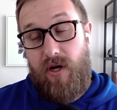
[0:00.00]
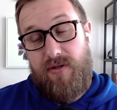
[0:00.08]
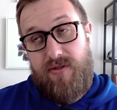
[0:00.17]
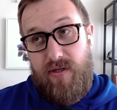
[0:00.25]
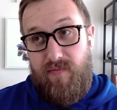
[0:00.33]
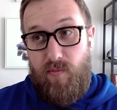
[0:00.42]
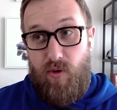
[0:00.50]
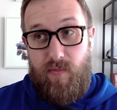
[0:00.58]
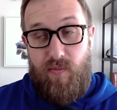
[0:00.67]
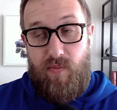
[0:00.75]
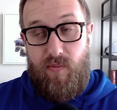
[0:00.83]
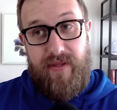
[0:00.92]
but also, even more
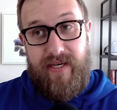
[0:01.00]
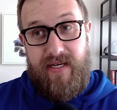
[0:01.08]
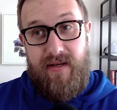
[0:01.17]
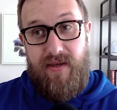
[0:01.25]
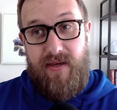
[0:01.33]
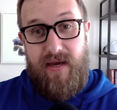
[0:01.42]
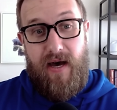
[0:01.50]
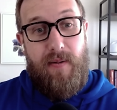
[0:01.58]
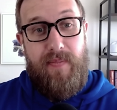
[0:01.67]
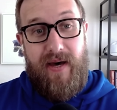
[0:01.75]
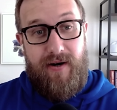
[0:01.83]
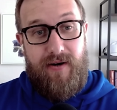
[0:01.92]
importantly,
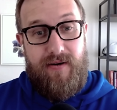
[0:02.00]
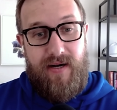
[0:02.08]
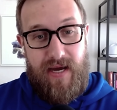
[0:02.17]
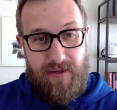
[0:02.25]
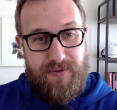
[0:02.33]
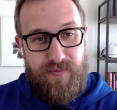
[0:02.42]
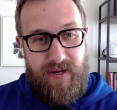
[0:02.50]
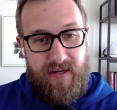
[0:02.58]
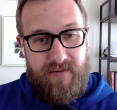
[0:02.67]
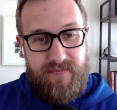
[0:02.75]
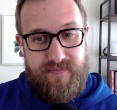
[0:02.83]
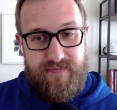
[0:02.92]
a better health span?